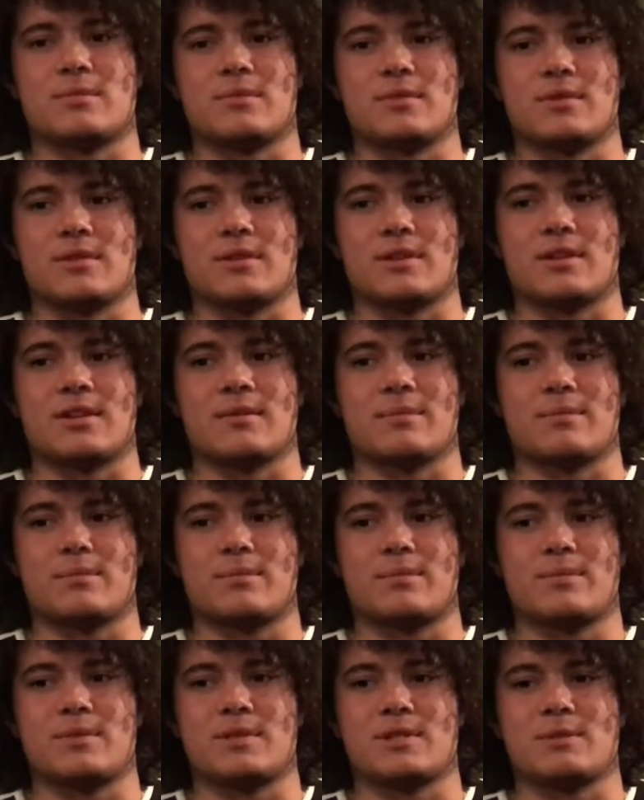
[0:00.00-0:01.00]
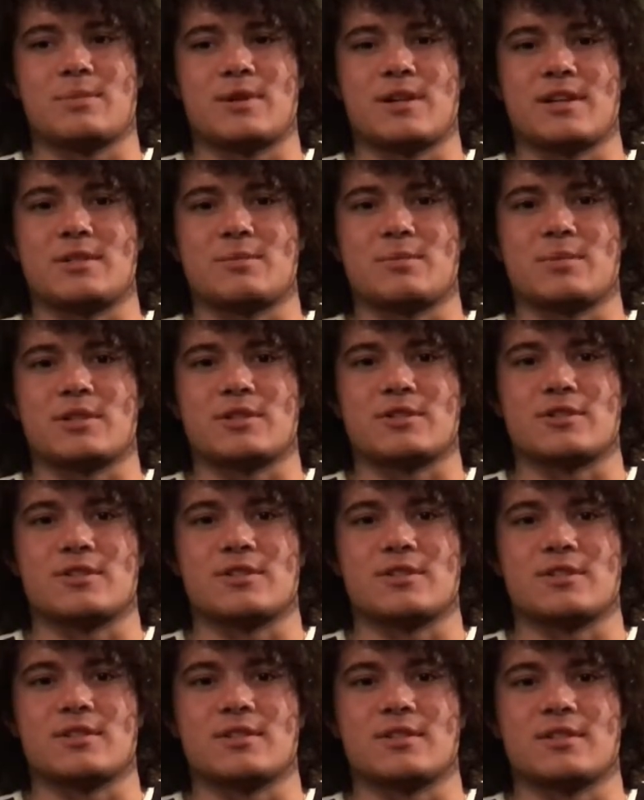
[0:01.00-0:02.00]
You know, like, I just paints
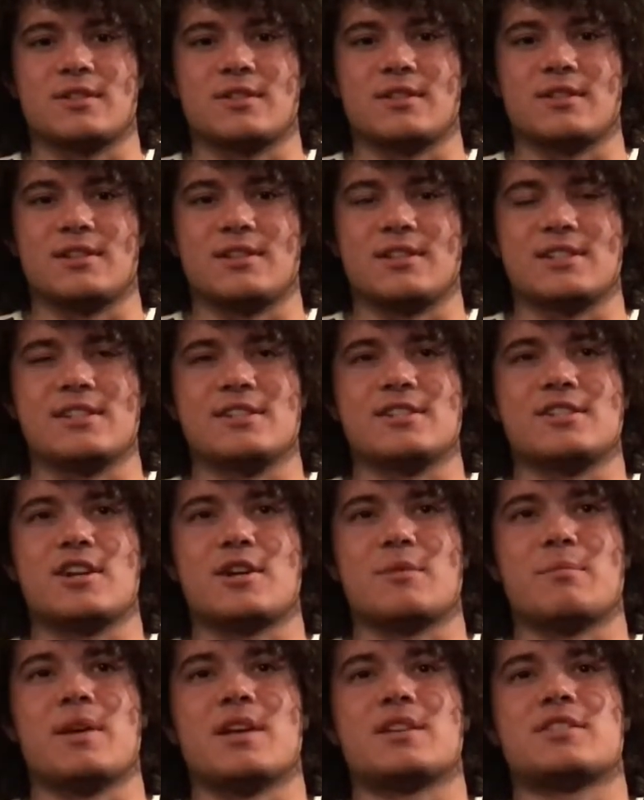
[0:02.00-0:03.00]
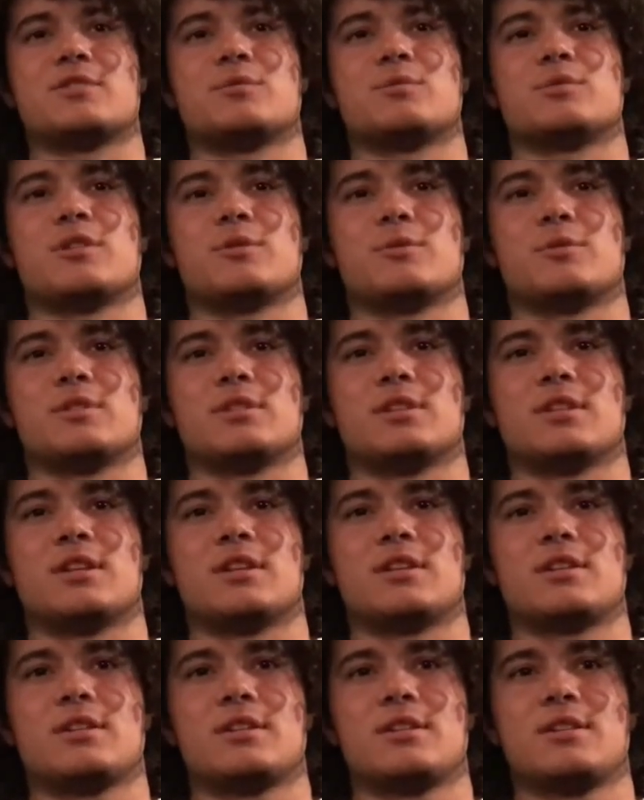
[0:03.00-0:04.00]
pictures, and he's got a message which I really
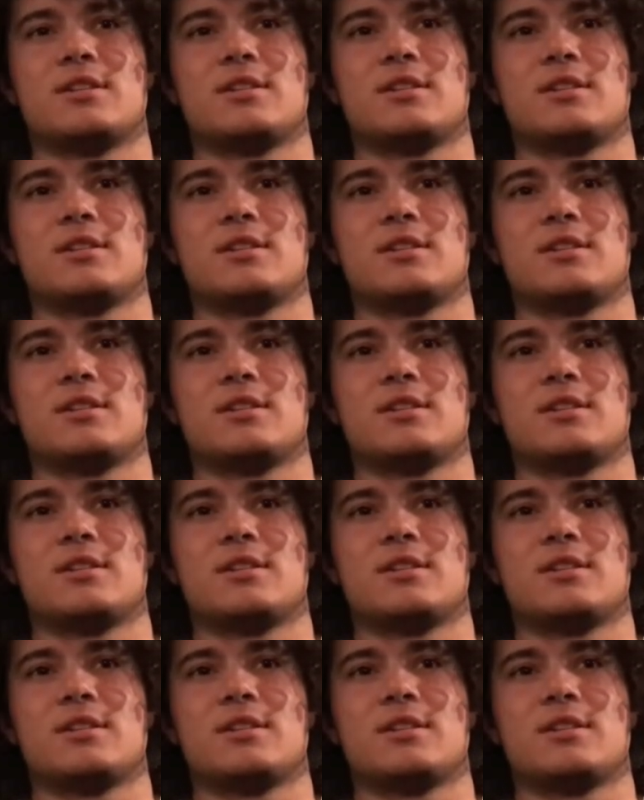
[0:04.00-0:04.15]
like.